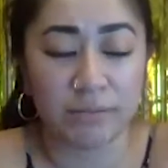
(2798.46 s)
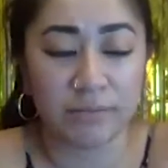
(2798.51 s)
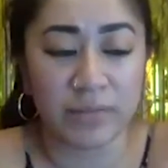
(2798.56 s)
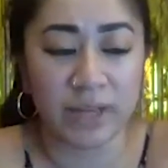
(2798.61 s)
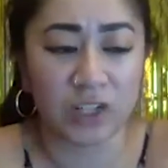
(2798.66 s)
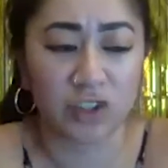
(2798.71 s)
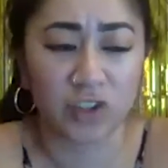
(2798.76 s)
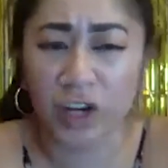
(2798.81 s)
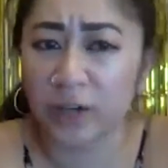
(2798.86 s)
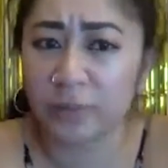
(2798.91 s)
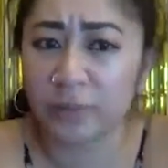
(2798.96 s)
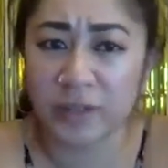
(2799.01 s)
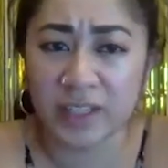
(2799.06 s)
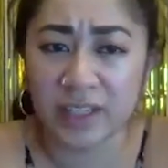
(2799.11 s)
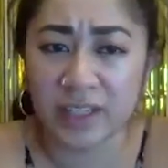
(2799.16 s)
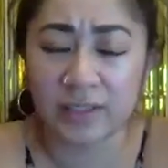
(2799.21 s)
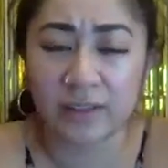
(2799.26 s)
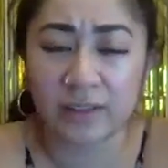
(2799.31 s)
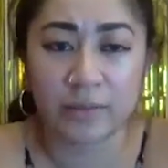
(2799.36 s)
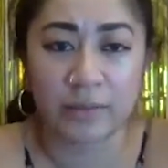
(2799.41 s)

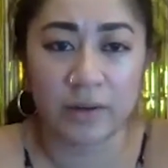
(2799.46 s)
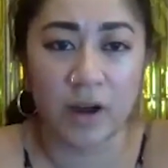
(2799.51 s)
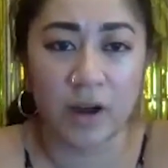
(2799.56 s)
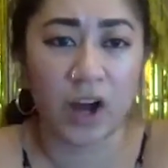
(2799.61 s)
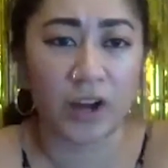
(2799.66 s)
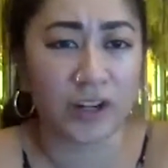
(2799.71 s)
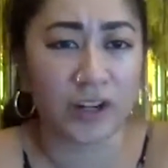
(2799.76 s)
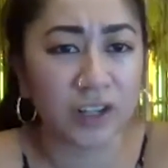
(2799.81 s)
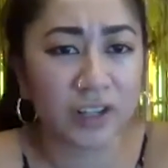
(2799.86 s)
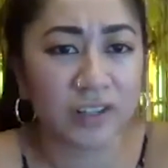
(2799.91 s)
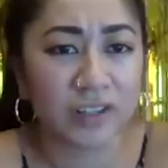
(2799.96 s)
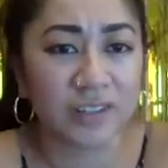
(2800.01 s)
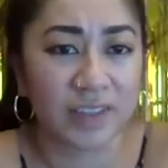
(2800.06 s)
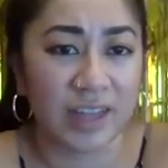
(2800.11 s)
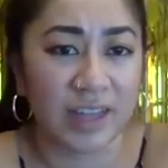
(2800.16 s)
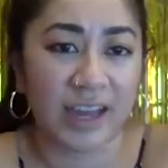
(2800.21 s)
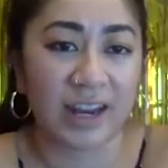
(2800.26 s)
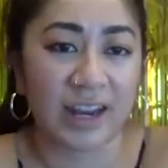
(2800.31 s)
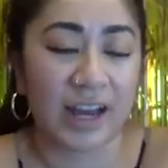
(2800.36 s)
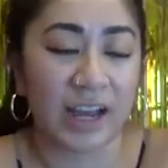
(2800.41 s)
incredibly honored
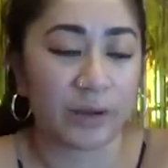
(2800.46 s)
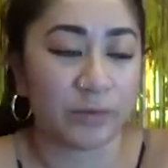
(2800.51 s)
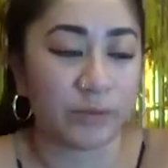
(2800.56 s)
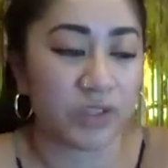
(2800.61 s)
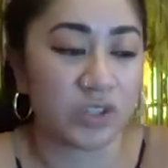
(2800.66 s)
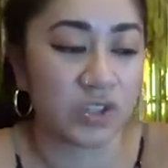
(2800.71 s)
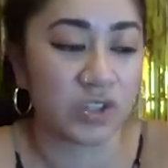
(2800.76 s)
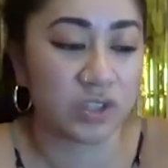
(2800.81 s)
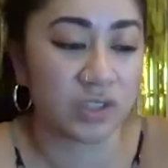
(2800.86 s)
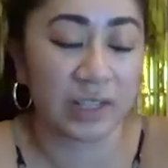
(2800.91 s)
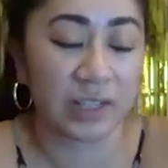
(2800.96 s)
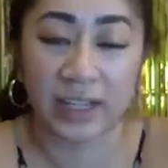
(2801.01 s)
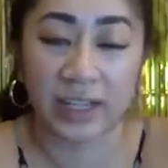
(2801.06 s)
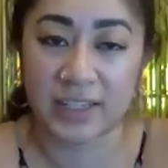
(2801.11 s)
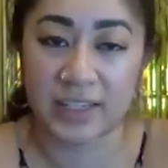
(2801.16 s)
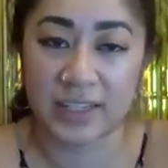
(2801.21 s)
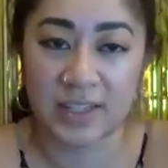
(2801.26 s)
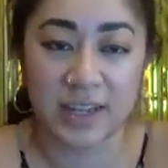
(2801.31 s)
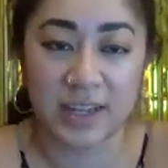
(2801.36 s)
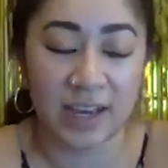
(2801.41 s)
that I was
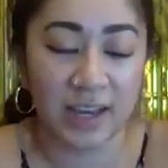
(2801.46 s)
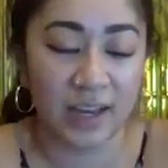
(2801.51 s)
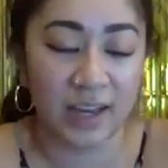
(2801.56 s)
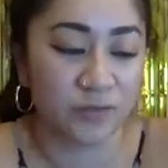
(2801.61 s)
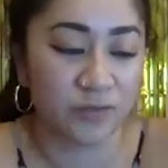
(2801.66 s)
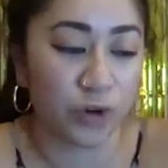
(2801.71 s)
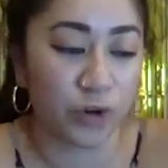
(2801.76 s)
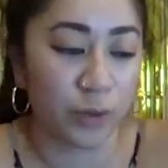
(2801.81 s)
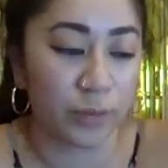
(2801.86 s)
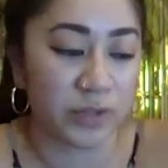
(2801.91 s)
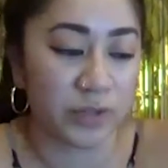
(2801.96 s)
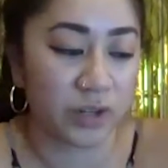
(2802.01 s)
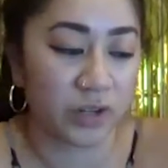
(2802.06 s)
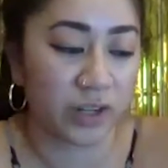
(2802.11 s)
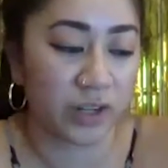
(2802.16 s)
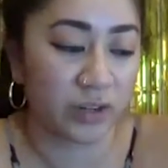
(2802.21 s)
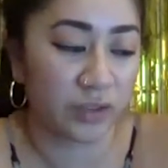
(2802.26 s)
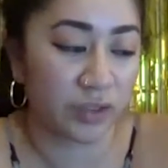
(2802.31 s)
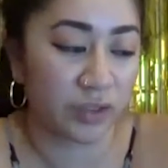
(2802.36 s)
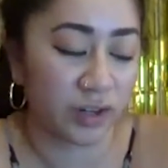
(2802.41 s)
selected as Forbes 30
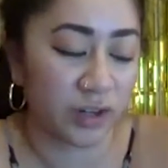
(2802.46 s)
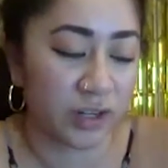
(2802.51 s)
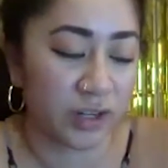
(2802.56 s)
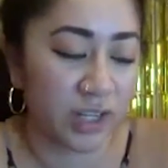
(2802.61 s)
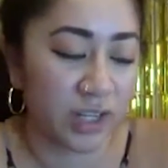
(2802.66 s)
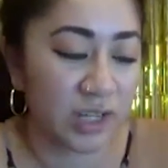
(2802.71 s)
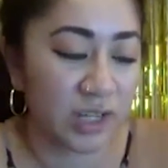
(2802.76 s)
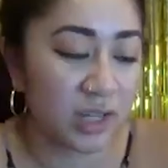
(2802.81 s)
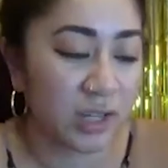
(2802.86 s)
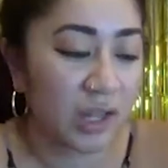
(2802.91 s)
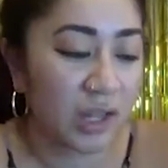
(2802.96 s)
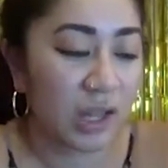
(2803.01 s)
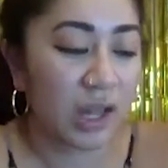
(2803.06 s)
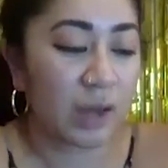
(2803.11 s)
under 30.